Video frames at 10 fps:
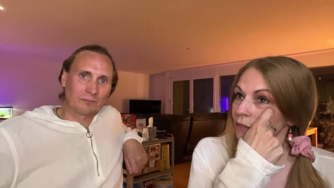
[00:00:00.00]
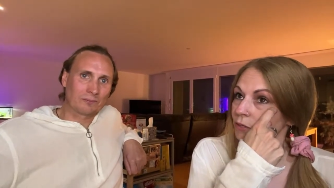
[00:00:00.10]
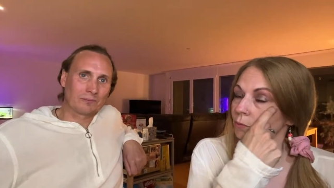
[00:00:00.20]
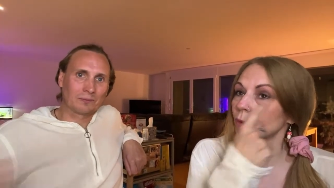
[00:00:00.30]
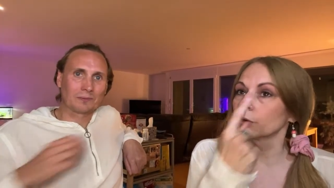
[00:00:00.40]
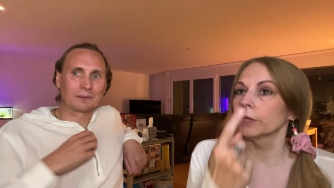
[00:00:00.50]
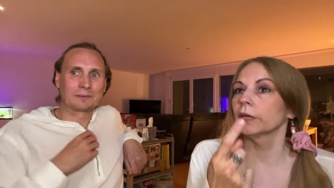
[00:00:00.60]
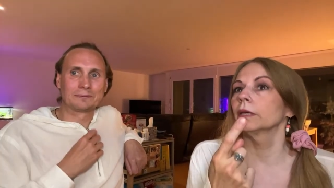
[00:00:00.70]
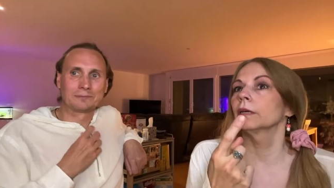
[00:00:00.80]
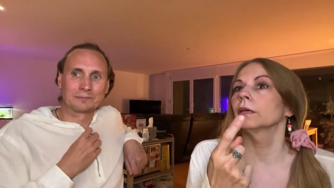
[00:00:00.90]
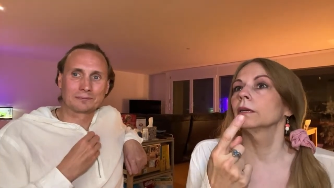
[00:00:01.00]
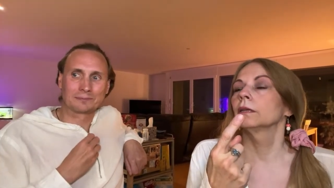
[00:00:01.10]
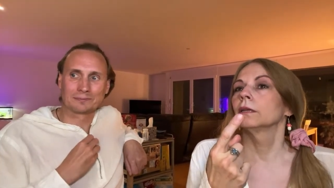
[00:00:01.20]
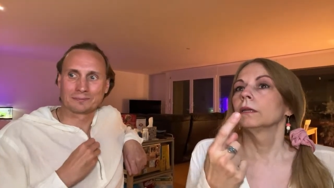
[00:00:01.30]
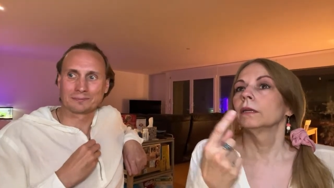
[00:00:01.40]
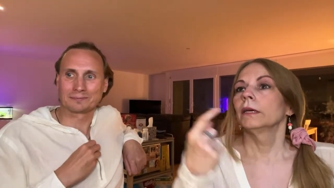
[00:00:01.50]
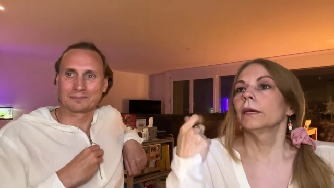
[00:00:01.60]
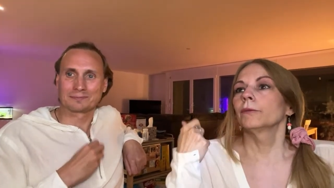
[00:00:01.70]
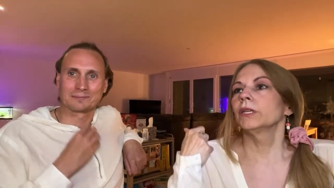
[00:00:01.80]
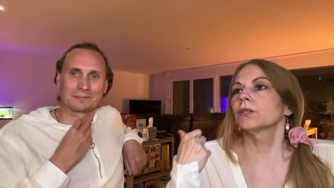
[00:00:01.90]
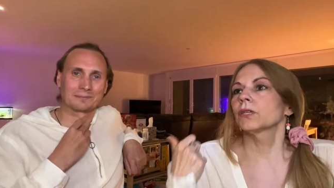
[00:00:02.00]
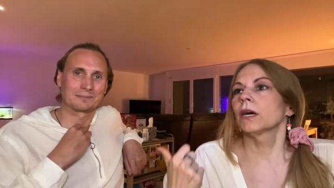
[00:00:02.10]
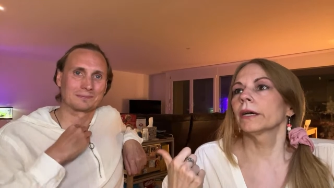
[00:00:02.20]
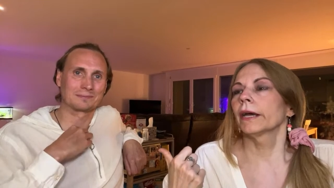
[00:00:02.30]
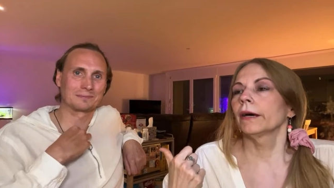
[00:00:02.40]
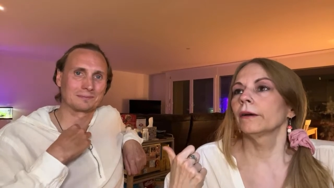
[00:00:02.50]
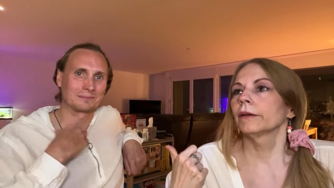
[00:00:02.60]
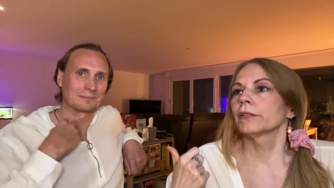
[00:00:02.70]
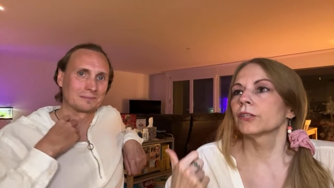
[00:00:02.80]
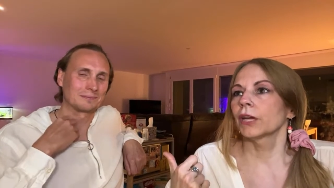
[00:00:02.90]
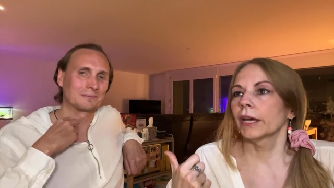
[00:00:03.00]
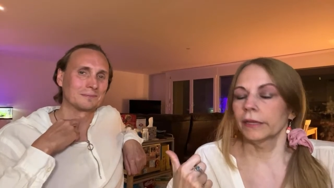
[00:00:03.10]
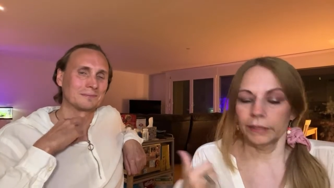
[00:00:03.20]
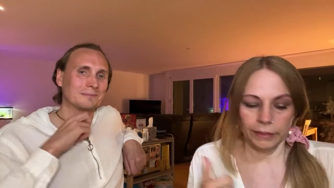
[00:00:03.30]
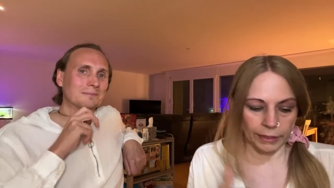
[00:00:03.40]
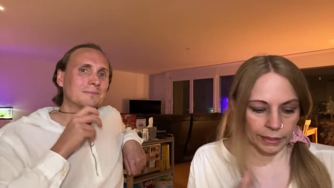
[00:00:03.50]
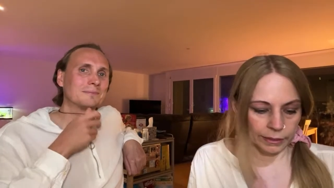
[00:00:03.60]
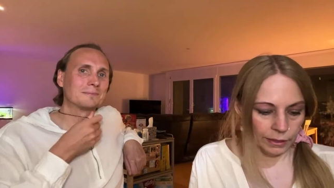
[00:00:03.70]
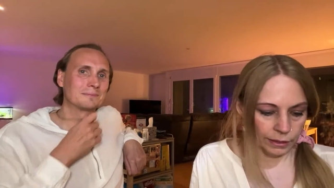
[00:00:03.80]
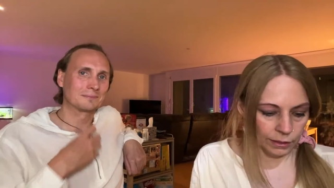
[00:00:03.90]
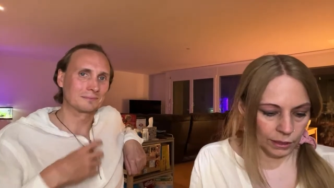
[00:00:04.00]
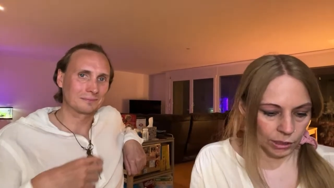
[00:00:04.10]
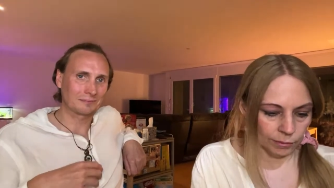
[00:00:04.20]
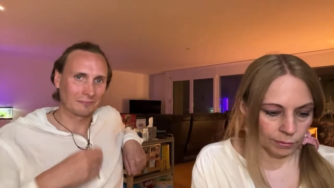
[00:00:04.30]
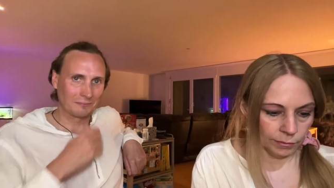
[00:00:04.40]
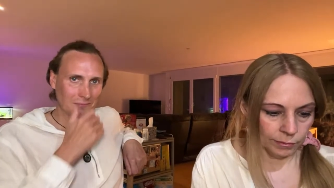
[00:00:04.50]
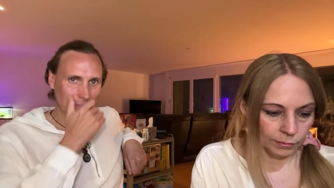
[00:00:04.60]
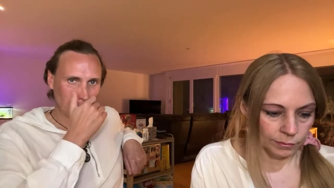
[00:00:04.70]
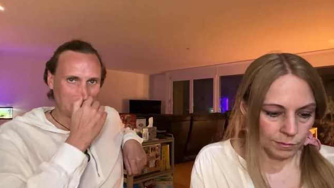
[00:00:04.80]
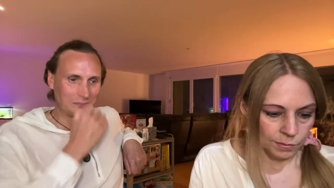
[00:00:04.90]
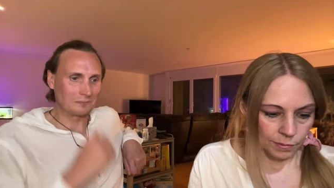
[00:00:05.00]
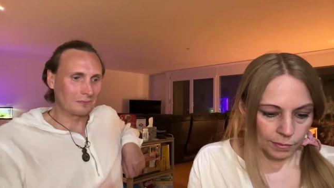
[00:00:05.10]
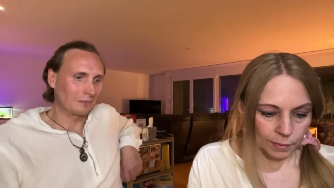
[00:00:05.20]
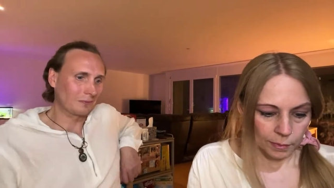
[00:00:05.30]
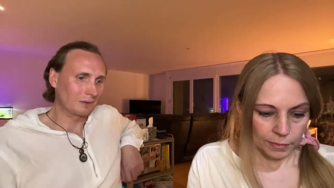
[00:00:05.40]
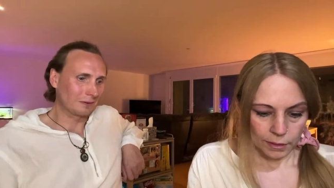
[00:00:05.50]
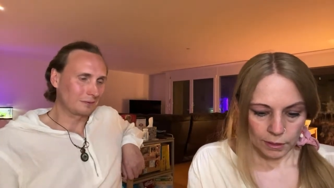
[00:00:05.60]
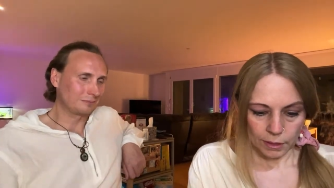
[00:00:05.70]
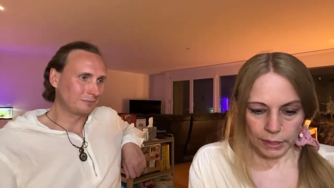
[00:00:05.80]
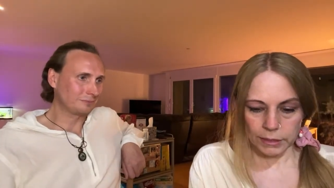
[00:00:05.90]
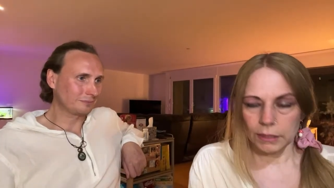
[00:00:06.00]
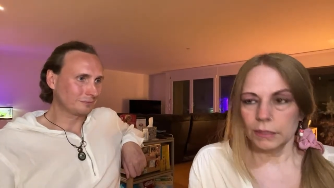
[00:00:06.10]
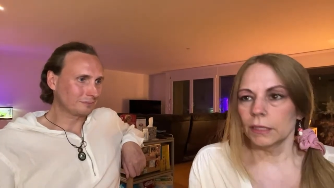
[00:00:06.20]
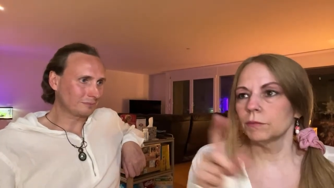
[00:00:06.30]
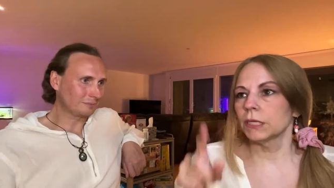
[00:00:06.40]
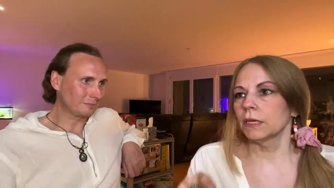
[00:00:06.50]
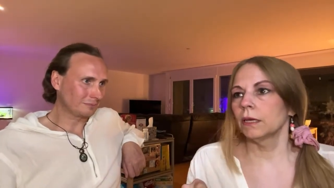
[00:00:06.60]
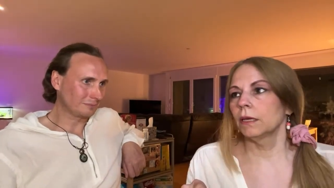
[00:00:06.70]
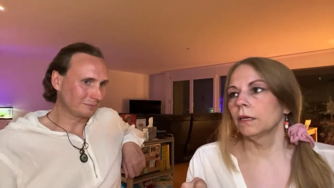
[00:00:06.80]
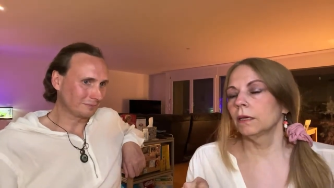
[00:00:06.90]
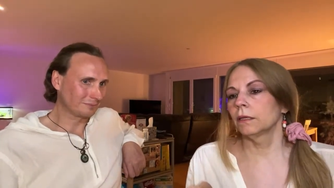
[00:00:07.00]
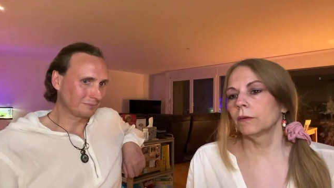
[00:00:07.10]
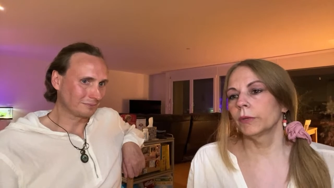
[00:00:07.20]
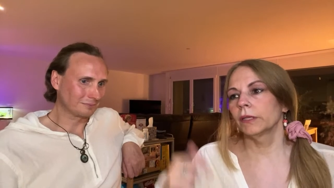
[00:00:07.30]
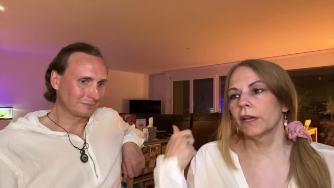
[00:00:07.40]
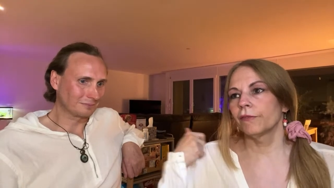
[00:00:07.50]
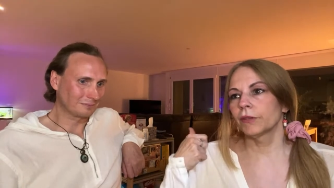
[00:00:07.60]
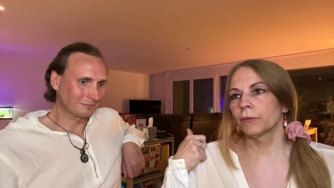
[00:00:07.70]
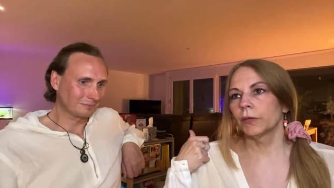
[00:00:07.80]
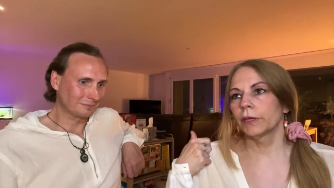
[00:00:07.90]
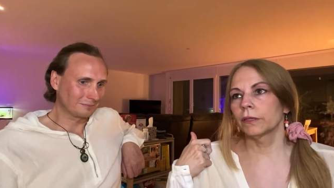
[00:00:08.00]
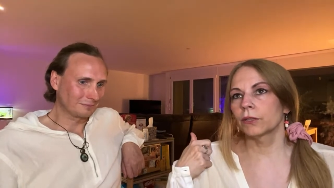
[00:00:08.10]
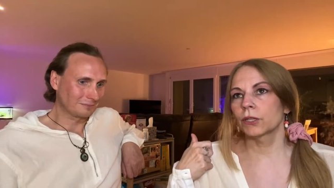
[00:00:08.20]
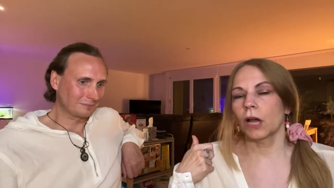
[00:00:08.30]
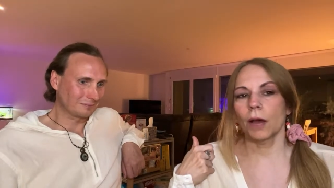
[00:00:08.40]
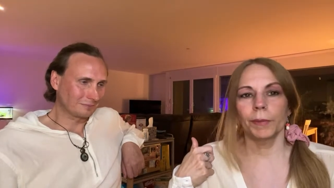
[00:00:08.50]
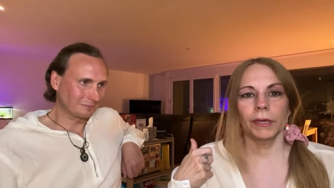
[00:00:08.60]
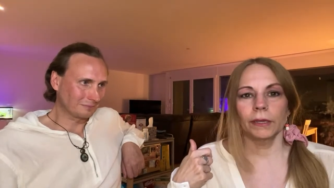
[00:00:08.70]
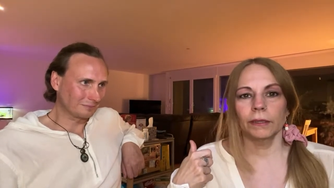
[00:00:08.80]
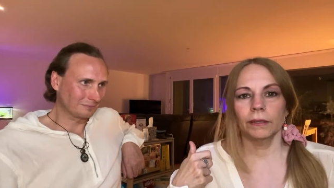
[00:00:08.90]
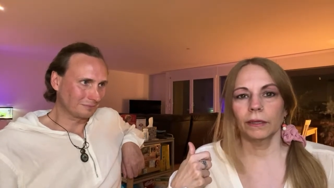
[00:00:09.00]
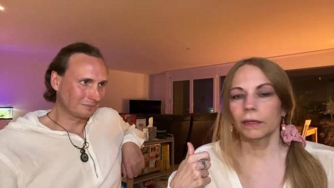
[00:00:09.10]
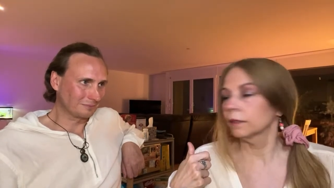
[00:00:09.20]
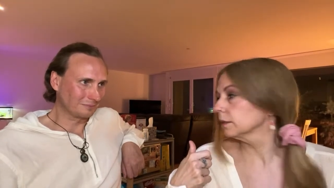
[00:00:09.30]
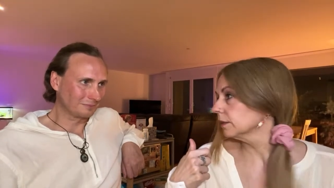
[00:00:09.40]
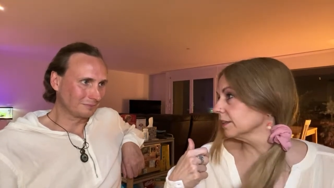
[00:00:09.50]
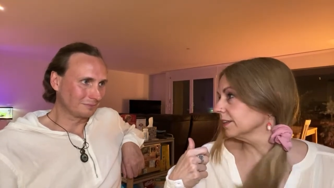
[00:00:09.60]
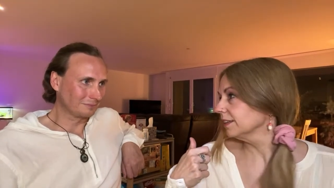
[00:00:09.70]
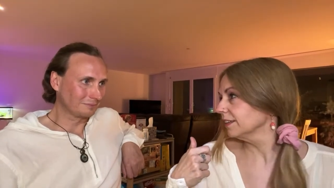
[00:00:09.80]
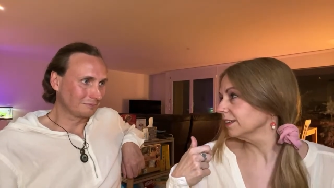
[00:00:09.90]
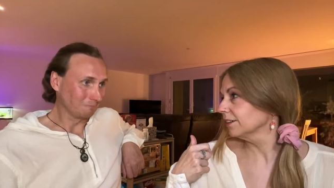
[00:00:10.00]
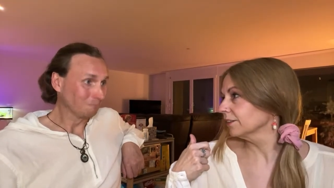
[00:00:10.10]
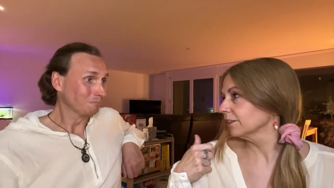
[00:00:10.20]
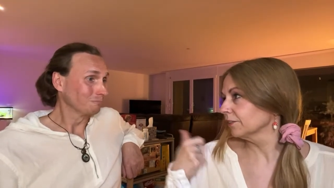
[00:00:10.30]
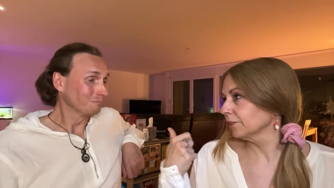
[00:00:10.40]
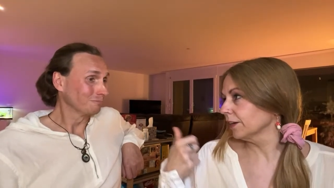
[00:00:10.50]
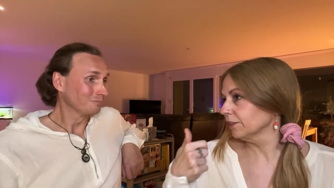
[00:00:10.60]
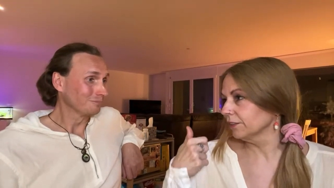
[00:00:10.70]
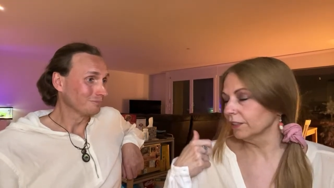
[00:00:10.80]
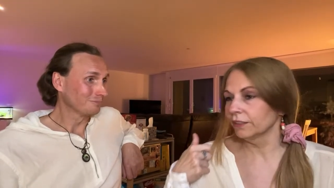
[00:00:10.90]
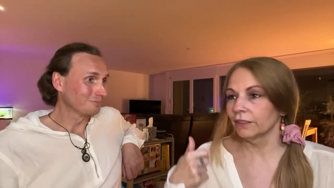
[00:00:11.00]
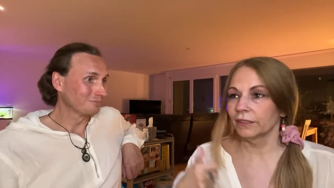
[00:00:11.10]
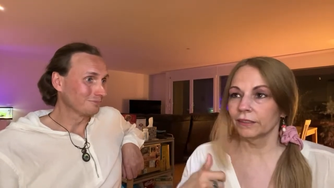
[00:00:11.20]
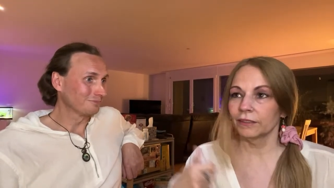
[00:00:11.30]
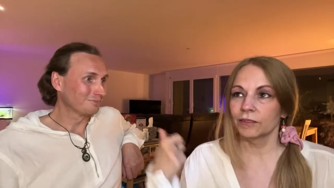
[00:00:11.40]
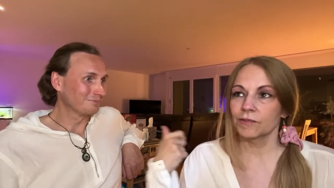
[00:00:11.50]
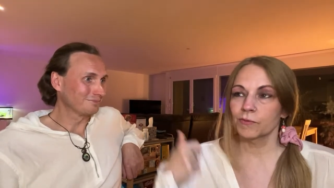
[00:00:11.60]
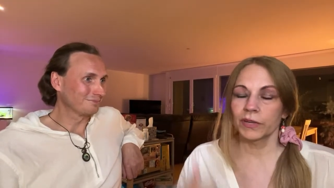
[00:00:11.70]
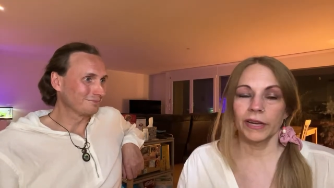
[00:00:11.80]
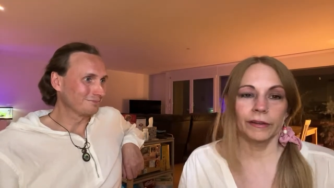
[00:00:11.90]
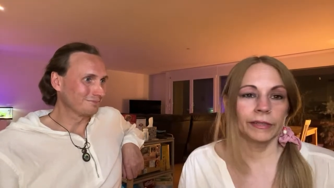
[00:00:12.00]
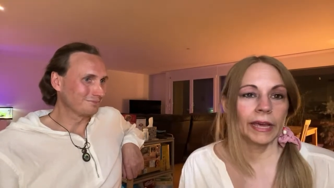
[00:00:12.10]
Speaker 1: this morning and we just hung out and chatted and then um, I did DMT and then we left and went shopping around and then went out and